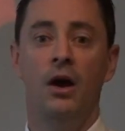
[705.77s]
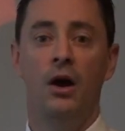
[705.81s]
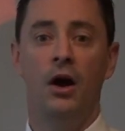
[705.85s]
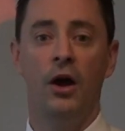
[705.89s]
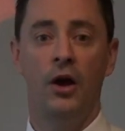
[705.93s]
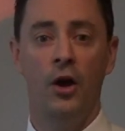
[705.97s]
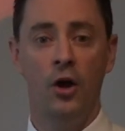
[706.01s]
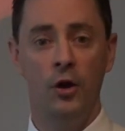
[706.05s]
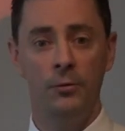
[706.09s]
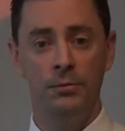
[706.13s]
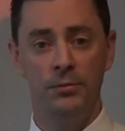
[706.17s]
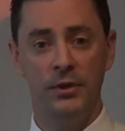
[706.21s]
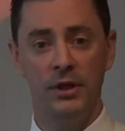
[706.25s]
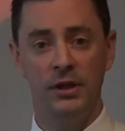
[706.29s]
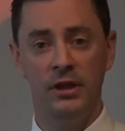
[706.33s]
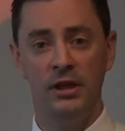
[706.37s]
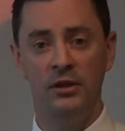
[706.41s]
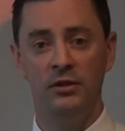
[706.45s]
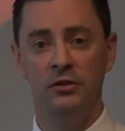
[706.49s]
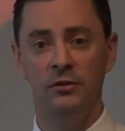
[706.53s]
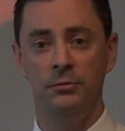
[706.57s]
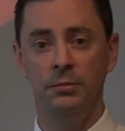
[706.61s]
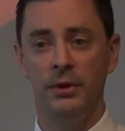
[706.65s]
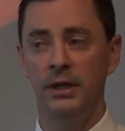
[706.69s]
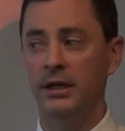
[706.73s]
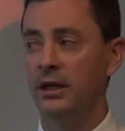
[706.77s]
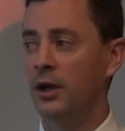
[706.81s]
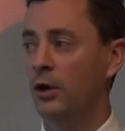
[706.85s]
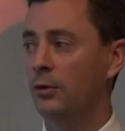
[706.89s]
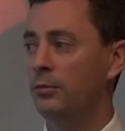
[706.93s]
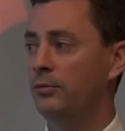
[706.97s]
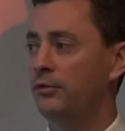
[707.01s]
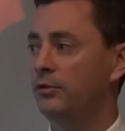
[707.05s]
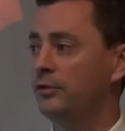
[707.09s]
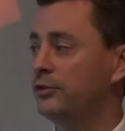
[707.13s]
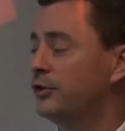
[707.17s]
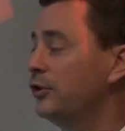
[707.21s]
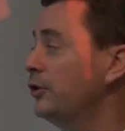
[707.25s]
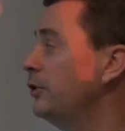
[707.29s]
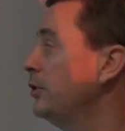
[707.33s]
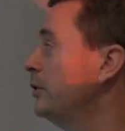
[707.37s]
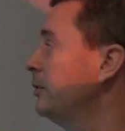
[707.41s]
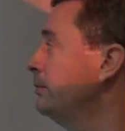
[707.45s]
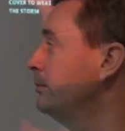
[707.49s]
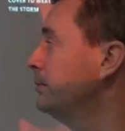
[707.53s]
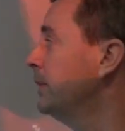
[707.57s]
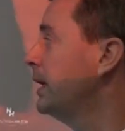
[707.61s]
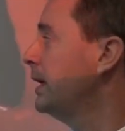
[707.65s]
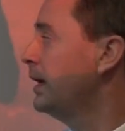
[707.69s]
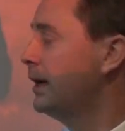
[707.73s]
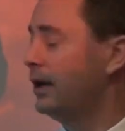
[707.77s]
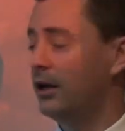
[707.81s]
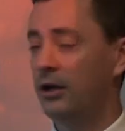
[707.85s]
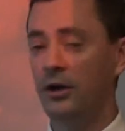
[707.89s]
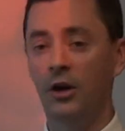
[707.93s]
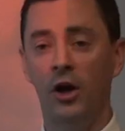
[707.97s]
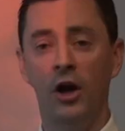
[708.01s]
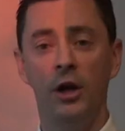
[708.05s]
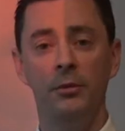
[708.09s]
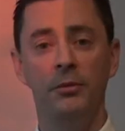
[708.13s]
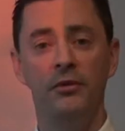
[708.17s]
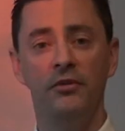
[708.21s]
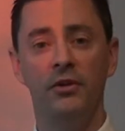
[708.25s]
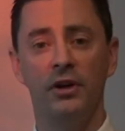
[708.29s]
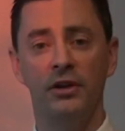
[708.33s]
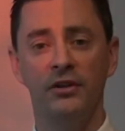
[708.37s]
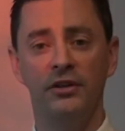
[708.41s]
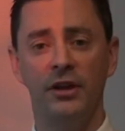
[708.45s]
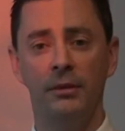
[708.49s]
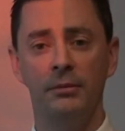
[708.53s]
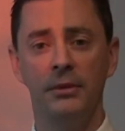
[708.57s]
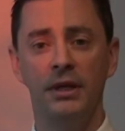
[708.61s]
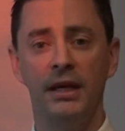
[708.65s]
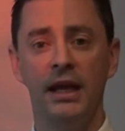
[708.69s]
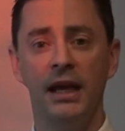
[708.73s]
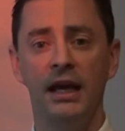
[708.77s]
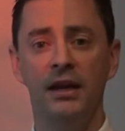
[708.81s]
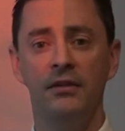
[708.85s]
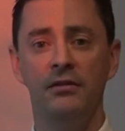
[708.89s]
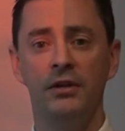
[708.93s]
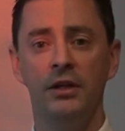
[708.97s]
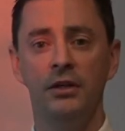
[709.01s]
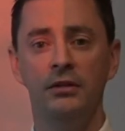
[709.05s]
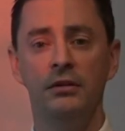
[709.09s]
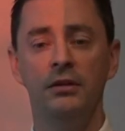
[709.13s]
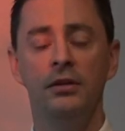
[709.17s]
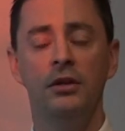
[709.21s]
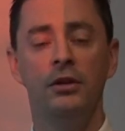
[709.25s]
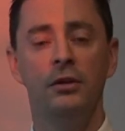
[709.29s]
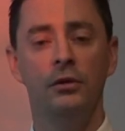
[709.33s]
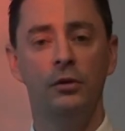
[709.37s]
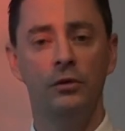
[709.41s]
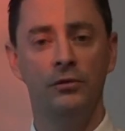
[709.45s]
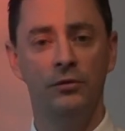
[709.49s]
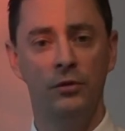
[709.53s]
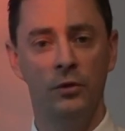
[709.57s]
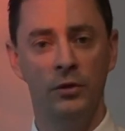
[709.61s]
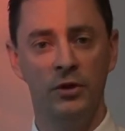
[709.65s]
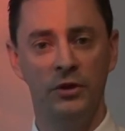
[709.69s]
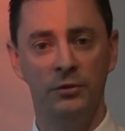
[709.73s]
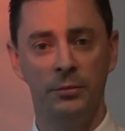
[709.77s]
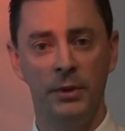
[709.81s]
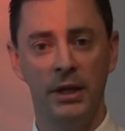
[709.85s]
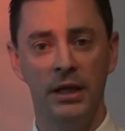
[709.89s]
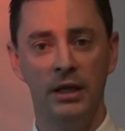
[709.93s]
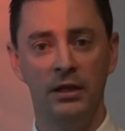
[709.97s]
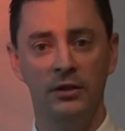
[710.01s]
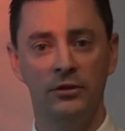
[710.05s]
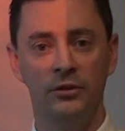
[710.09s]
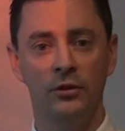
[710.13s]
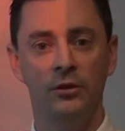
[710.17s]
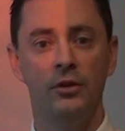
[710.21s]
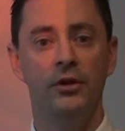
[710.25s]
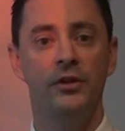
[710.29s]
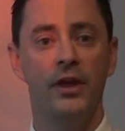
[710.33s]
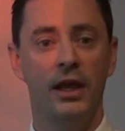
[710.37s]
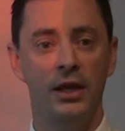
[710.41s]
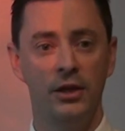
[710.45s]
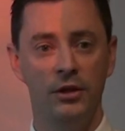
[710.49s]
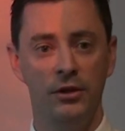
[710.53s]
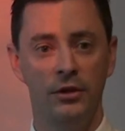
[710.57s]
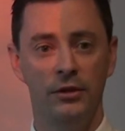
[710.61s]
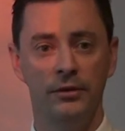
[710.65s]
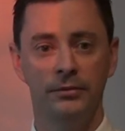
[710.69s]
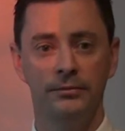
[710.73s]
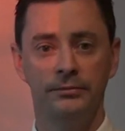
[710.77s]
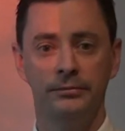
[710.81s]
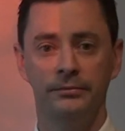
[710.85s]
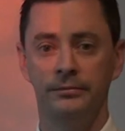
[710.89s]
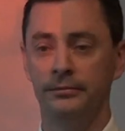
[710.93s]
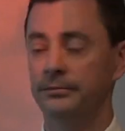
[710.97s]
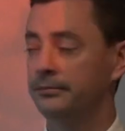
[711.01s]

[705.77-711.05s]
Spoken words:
I hope that this has been helpful to you, and I hope you've got something out of it. Look forward to speaking soon. Thank you.